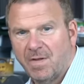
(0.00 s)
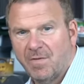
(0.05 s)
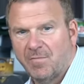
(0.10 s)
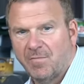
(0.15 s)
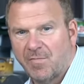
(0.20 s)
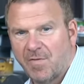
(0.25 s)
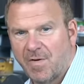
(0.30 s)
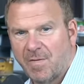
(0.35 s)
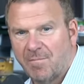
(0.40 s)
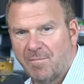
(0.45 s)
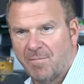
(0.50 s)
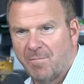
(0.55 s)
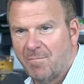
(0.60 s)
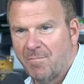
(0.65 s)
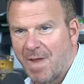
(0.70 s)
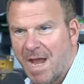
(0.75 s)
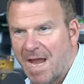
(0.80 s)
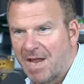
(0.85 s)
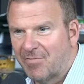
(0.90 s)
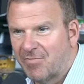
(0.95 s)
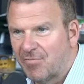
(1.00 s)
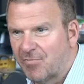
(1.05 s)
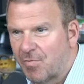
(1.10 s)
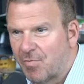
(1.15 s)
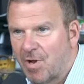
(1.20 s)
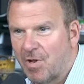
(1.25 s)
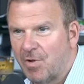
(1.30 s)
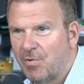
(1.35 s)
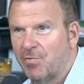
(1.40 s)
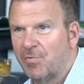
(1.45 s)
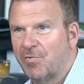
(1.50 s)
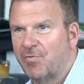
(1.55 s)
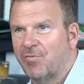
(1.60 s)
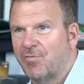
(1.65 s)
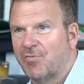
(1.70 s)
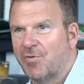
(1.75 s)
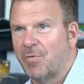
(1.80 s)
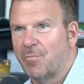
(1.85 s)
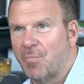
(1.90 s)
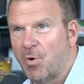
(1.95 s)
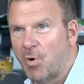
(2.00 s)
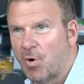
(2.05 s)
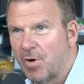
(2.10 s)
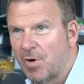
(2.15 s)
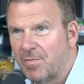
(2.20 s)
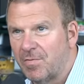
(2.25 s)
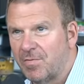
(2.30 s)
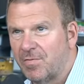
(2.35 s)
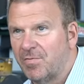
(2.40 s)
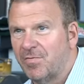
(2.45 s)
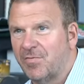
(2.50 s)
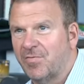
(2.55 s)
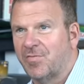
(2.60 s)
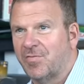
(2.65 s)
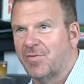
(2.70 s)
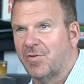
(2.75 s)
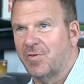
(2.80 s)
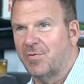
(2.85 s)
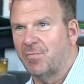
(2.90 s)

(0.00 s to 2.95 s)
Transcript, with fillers: from Mastro's to Morton's to